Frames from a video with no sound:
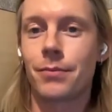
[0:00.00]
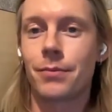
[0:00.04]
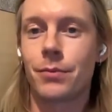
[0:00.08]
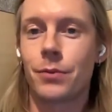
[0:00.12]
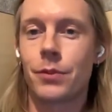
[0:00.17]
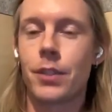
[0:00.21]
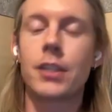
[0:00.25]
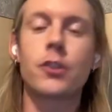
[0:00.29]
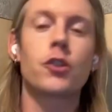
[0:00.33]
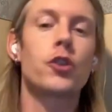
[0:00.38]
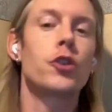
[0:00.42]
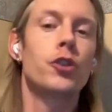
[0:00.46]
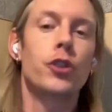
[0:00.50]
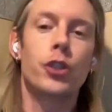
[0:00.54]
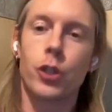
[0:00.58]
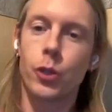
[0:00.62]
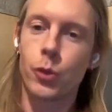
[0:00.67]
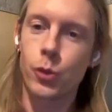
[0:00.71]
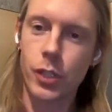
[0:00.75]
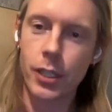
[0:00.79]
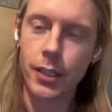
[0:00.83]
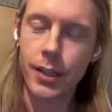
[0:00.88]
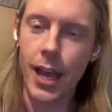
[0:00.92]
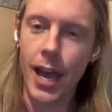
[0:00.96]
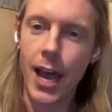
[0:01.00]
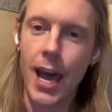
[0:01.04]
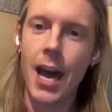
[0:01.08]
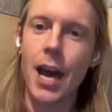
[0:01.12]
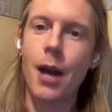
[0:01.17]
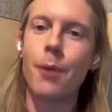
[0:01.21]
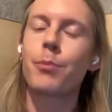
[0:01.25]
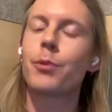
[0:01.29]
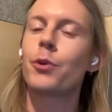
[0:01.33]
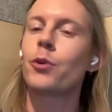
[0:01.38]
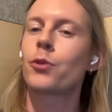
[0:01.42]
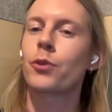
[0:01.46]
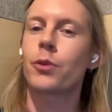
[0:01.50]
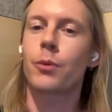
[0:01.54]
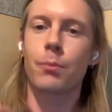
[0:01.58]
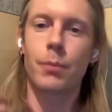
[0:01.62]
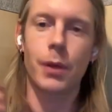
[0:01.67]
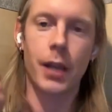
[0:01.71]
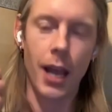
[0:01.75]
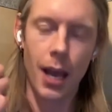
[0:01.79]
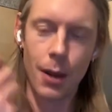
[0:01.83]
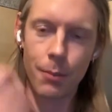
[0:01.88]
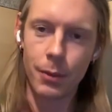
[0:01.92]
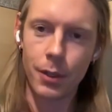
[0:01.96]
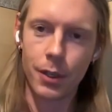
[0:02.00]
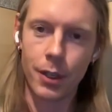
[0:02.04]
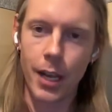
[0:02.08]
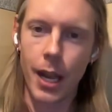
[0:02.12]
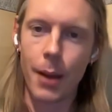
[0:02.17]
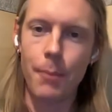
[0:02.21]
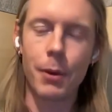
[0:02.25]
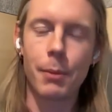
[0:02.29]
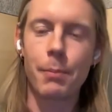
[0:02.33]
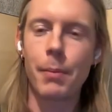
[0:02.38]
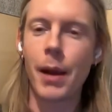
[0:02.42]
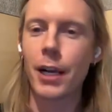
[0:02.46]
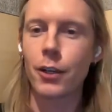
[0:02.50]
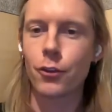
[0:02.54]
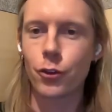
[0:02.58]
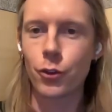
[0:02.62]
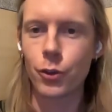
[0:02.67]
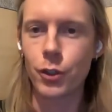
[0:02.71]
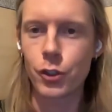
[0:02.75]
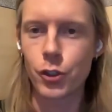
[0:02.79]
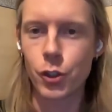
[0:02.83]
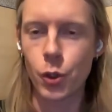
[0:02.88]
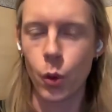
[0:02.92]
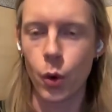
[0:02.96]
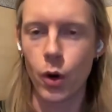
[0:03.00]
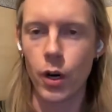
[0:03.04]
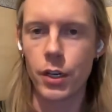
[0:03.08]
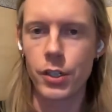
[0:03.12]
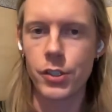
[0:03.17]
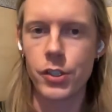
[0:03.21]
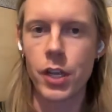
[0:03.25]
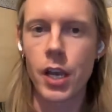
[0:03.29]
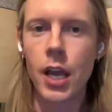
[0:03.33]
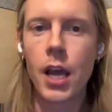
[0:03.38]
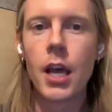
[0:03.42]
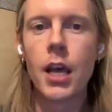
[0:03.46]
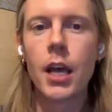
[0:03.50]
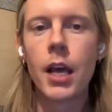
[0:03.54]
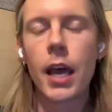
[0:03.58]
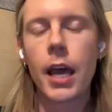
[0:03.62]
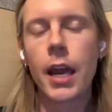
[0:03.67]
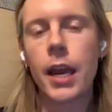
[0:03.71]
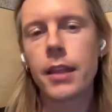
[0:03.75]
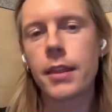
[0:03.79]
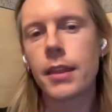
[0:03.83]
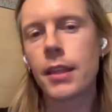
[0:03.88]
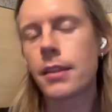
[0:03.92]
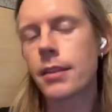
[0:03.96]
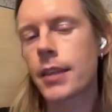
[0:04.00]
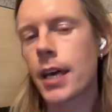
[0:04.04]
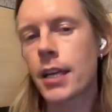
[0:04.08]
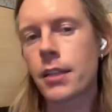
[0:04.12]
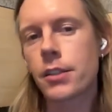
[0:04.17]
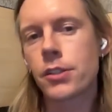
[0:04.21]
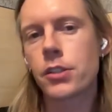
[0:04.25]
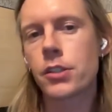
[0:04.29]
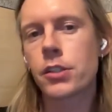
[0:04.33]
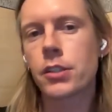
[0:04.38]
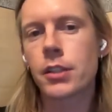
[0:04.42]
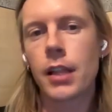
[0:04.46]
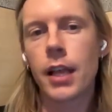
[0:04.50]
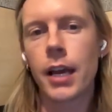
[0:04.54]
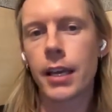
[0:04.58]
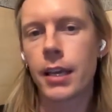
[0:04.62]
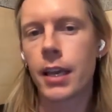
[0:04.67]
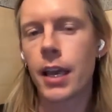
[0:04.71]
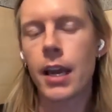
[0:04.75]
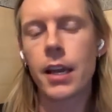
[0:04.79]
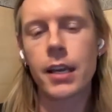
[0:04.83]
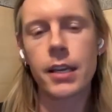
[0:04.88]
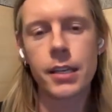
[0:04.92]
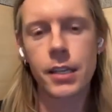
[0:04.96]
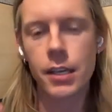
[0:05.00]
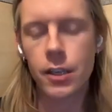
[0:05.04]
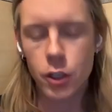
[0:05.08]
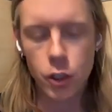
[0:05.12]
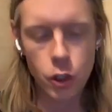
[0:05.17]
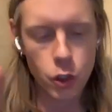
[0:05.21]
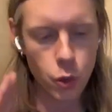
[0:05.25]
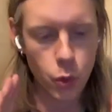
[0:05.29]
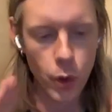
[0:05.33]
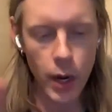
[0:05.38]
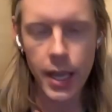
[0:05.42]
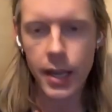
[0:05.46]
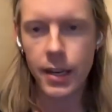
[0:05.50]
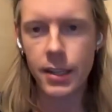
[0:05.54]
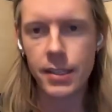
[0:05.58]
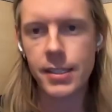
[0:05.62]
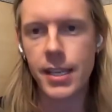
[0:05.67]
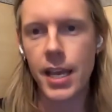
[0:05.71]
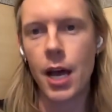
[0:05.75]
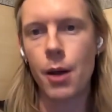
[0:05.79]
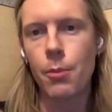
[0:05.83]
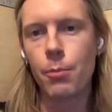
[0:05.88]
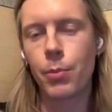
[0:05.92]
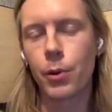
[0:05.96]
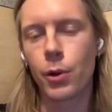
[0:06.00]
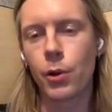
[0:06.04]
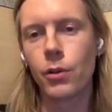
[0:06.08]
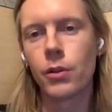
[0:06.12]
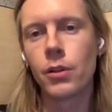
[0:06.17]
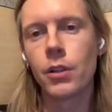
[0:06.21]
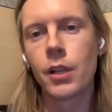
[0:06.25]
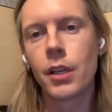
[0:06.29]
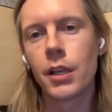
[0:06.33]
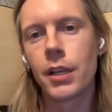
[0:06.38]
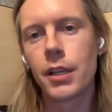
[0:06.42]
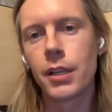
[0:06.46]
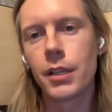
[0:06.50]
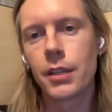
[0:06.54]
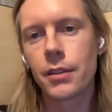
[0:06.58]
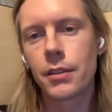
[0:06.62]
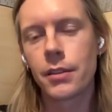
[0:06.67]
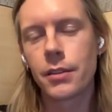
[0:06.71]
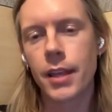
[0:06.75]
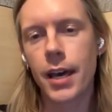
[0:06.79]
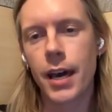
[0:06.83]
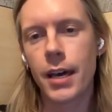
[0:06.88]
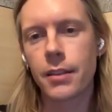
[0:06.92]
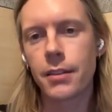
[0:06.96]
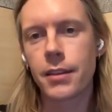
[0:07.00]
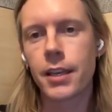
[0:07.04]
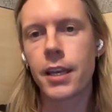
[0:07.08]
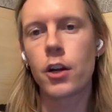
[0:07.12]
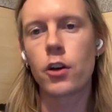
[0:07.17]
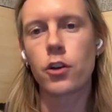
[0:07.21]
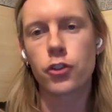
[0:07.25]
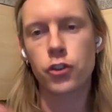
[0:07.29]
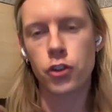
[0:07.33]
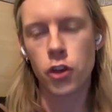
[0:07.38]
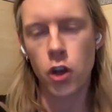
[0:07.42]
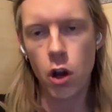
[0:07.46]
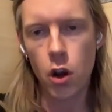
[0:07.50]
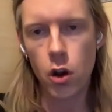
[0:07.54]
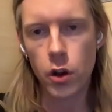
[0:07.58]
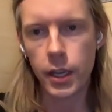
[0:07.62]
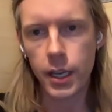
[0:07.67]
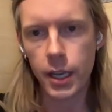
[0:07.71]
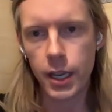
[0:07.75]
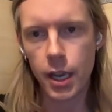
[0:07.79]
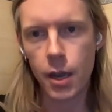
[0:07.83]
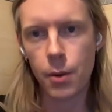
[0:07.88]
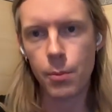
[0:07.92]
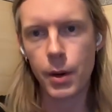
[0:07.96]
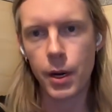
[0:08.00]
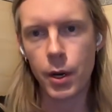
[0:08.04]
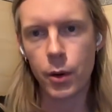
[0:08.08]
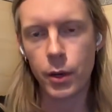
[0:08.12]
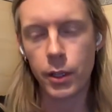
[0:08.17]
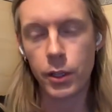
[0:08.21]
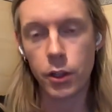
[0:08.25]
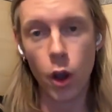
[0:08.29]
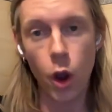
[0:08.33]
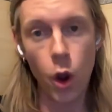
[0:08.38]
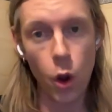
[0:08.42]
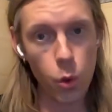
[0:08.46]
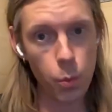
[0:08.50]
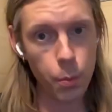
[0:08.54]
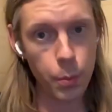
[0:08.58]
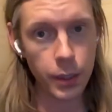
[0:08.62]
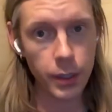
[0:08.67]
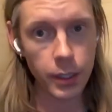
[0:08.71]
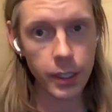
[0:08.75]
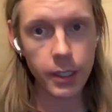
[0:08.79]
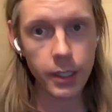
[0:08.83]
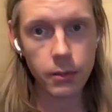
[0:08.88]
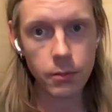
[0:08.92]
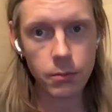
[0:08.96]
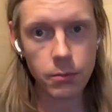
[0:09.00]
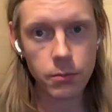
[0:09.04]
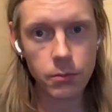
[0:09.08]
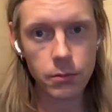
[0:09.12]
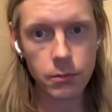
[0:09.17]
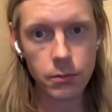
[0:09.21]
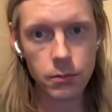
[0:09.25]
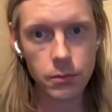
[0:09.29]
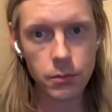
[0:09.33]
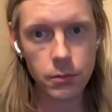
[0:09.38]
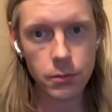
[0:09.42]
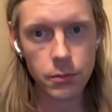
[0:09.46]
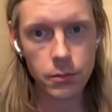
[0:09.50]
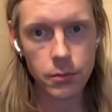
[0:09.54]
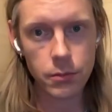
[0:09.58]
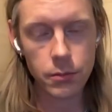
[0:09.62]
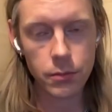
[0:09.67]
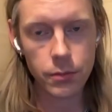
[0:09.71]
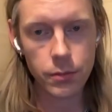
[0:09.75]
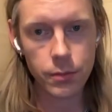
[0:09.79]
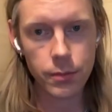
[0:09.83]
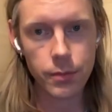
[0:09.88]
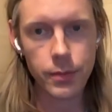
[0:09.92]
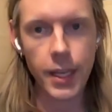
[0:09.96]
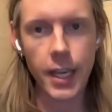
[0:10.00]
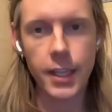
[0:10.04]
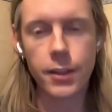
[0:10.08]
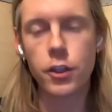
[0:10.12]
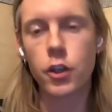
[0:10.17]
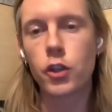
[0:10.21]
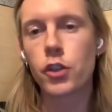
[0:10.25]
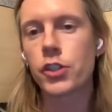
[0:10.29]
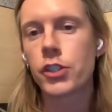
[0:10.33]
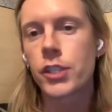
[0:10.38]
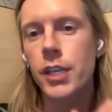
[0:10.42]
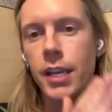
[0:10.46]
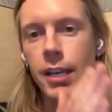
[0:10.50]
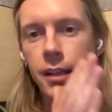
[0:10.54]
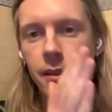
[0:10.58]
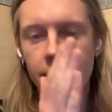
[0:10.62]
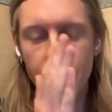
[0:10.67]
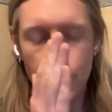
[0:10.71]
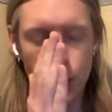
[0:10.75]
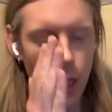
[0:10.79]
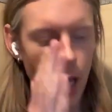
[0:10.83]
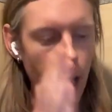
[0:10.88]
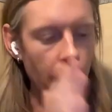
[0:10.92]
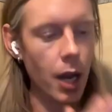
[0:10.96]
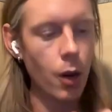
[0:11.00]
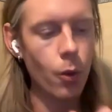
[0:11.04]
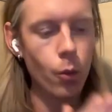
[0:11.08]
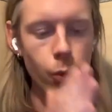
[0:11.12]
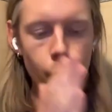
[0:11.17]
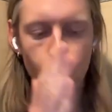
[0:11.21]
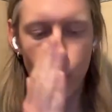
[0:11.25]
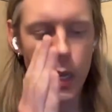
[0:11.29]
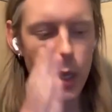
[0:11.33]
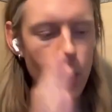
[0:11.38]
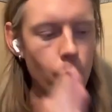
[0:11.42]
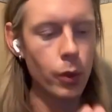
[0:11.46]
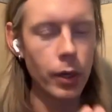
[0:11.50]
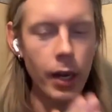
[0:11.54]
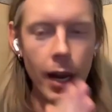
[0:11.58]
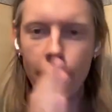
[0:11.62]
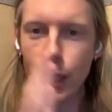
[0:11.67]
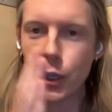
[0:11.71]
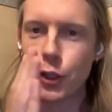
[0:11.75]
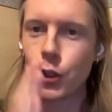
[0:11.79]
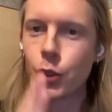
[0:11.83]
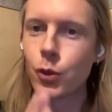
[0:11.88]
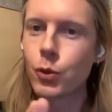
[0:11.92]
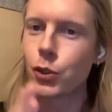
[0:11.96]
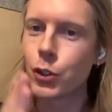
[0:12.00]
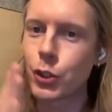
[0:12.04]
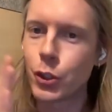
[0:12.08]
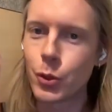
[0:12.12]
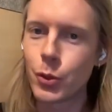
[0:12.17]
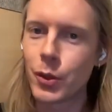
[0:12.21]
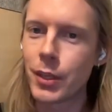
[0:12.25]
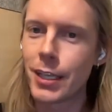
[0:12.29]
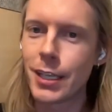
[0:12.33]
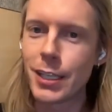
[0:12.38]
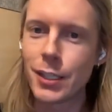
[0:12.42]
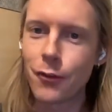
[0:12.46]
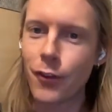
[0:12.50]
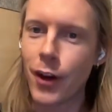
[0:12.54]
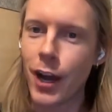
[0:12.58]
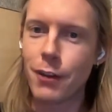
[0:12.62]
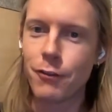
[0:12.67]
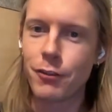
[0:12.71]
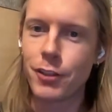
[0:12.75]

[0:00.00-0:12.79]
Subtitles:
that you're using the app, you're coming back to the stores. And I think that's like a great example that they are talking about it openly, that they're saying that we would like you to do these 5